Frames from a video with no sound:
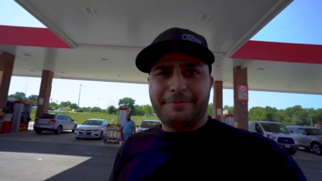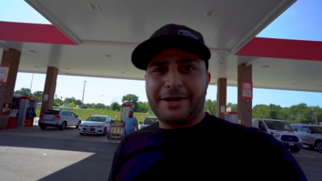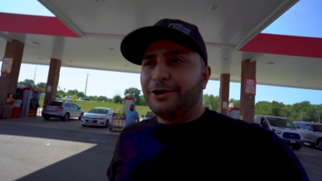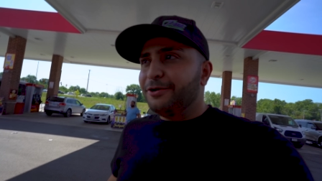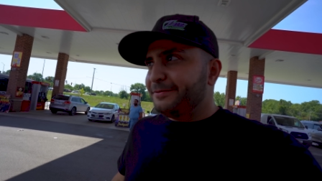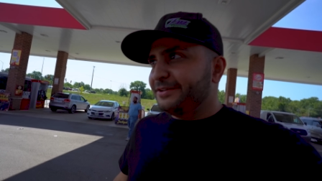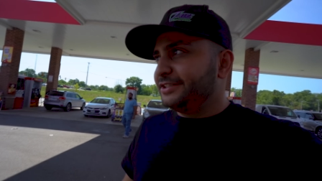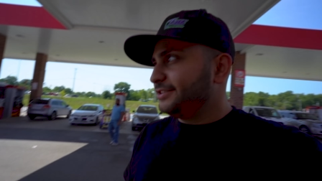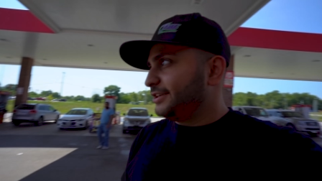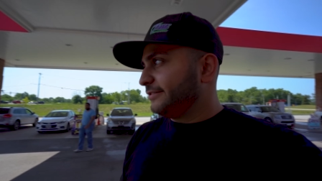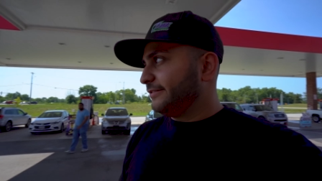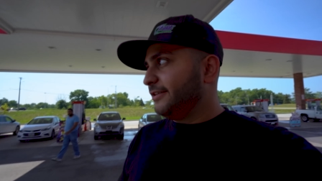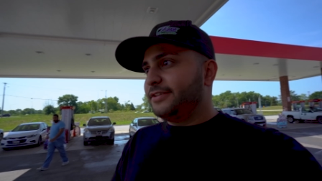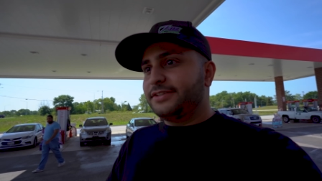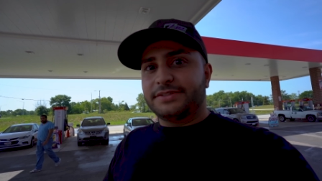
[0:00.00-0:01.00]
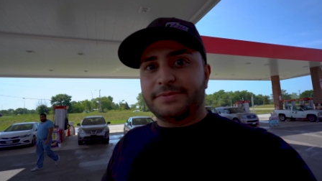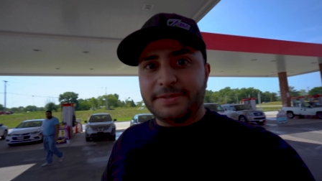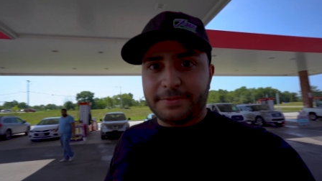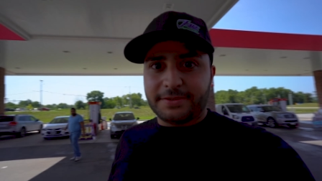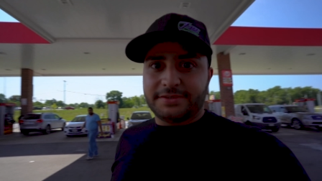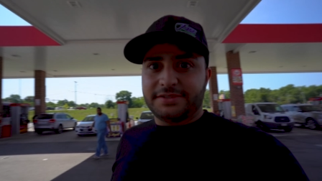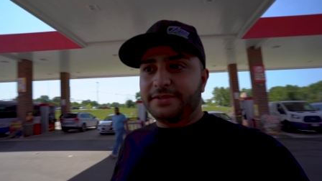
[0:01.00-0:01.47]
about to open the truck for all these
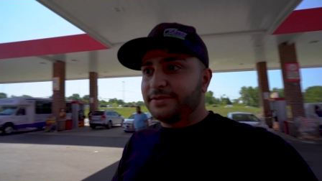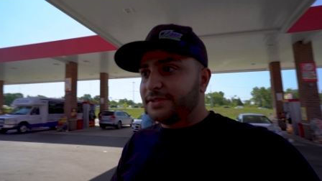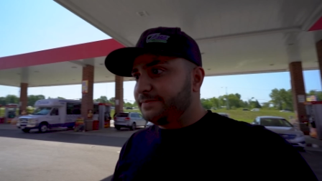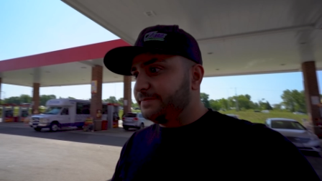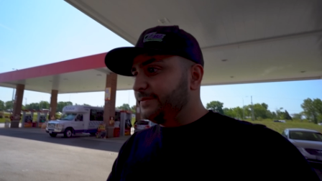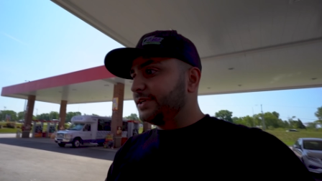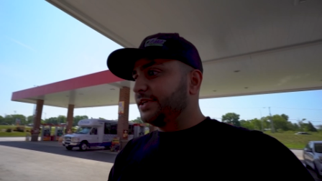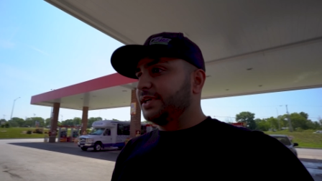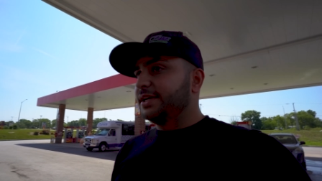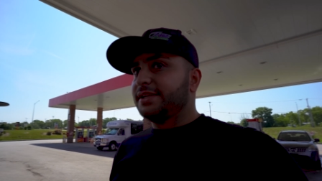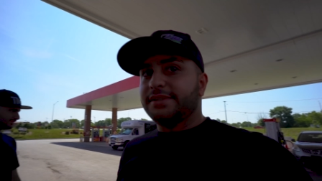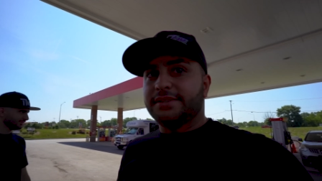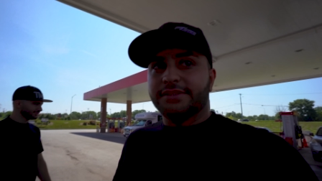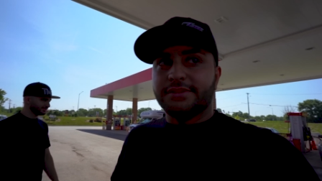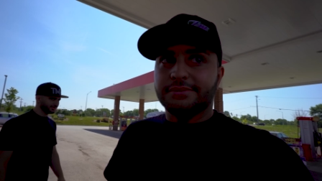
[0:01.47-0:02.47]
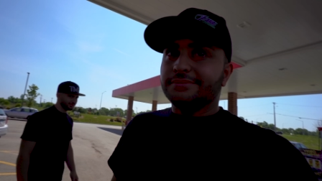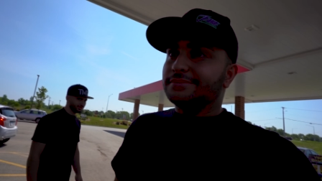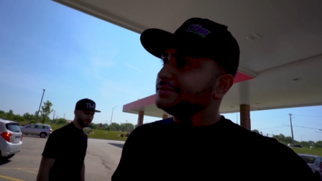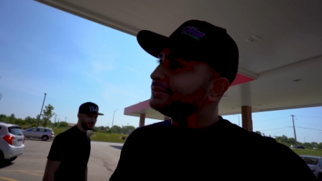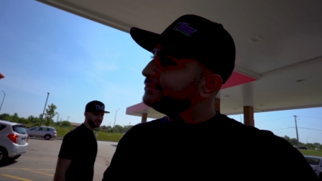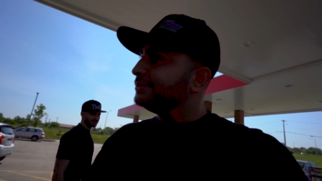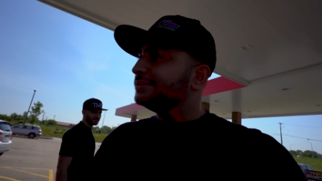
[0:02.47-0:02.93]
people to see what the I got in there.
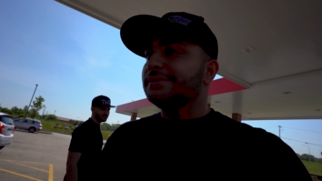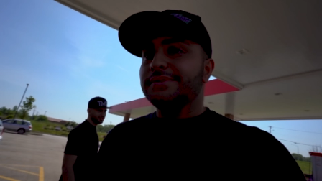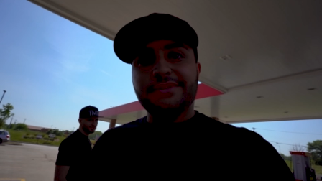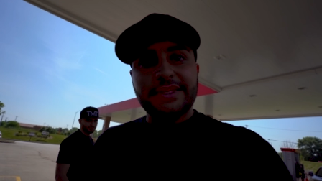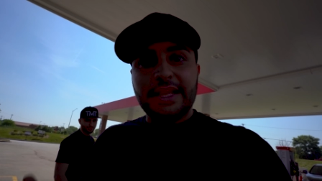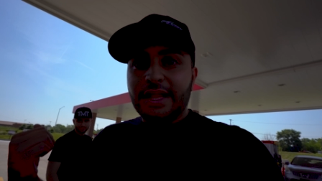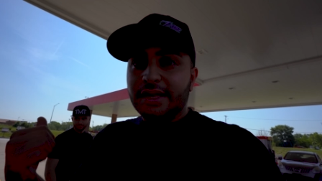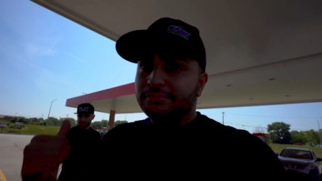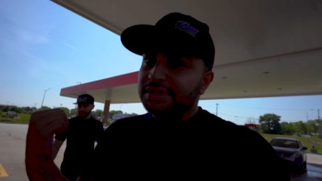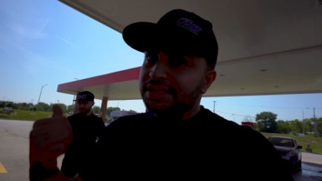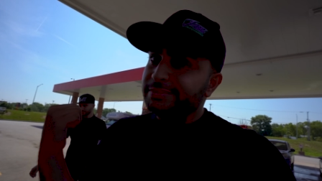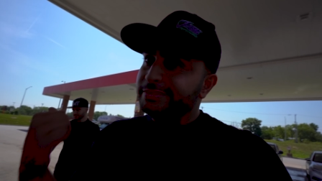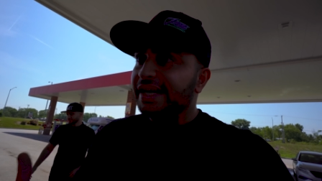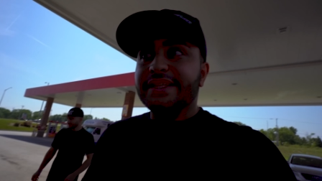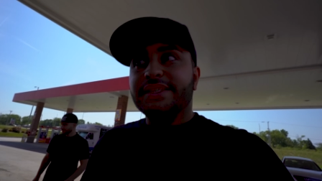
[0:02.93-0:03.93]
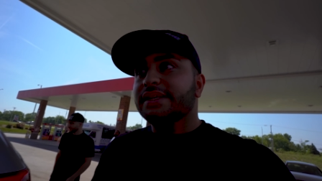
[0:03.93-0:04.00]
This is a lot of money back